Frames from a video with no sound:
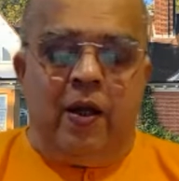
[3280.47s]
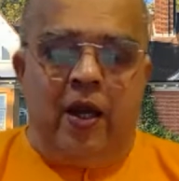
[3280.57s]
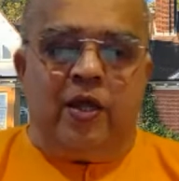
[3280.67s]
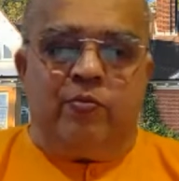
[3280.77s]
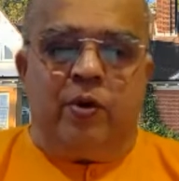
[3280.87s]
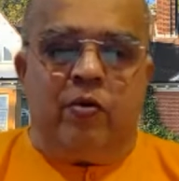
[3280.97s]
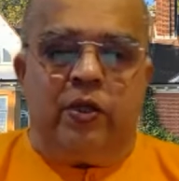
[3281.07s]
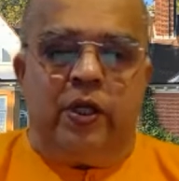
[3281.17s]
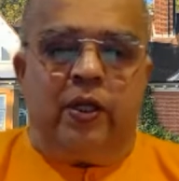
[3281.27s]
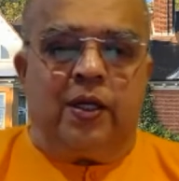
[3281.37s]
As
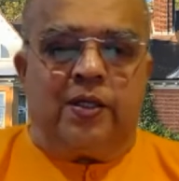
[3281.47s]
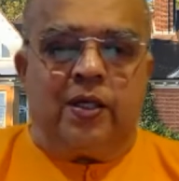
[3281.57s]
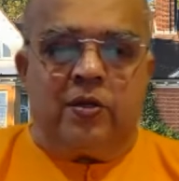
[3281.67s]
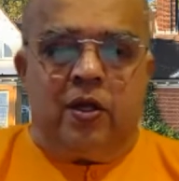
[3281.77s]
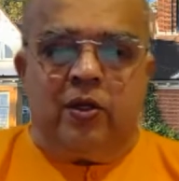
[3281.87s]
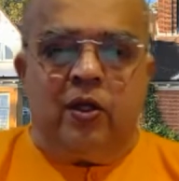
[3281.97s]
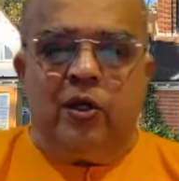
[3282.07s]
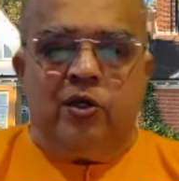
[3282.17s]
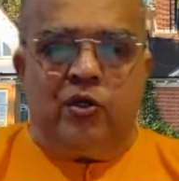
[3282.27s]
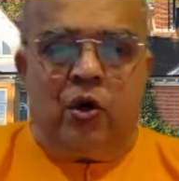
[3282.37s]
Bhagavad Gita says, nothing
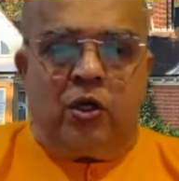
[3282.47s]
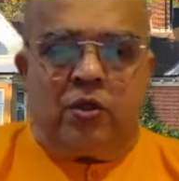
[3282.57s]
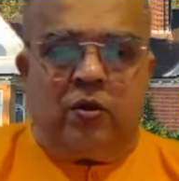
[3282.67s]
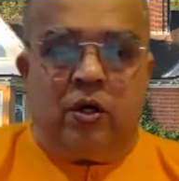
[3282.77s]
is lost.